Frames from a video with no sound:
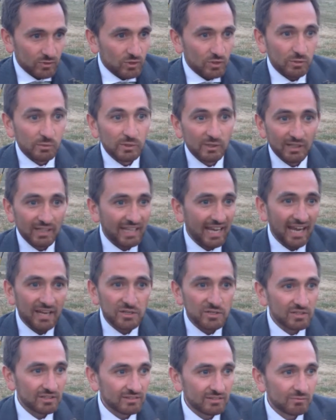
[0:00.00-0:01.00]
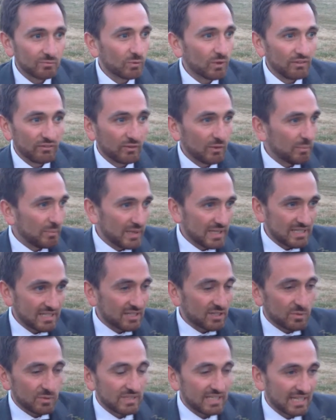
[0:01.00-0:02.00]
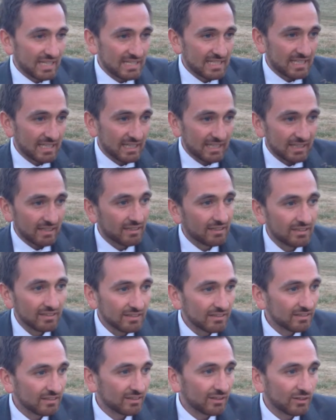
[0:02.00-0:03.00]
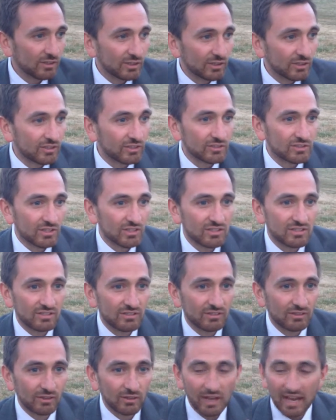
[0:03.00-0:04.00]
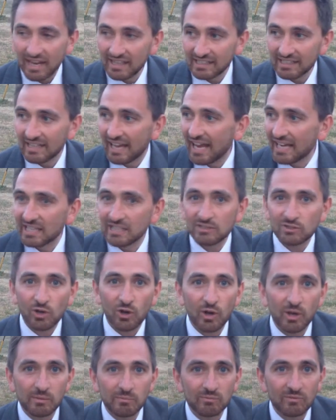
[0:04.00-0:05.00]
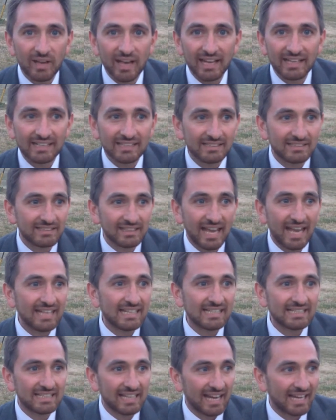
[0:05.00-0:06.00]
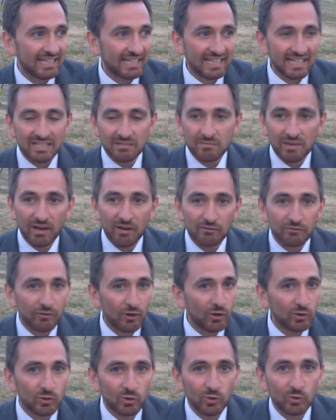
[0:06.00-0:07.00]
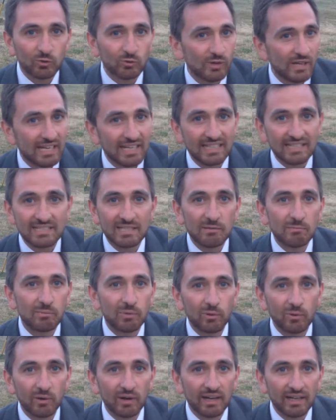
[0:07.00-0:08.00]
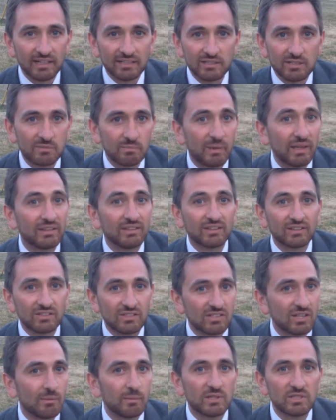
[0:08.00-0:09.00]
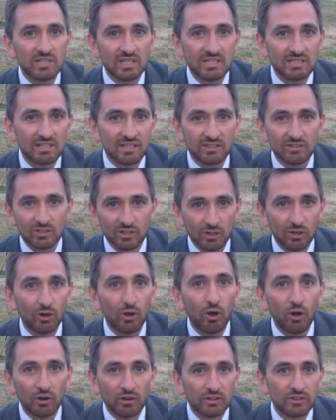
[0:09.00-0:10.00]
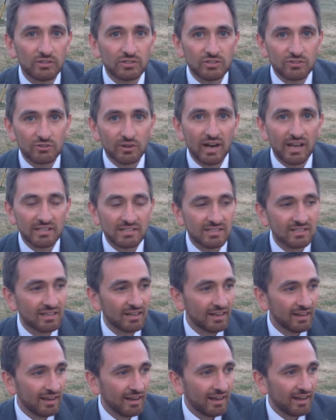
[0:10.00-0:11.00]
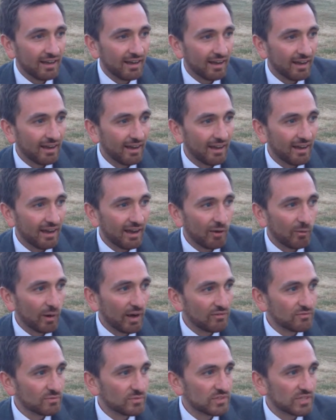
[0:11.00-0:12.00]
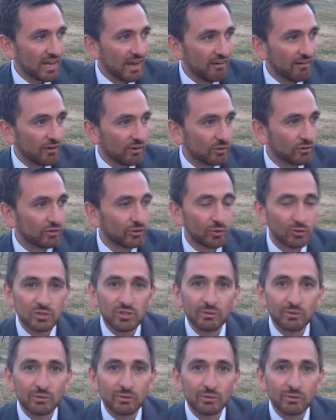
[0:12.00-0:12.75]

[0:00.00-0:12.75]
communication with the business was easy. You know, you could just any time, any day, email, phone call, really simple, and it just made things so much easier and took a lot of the stress away from Sarah, who thought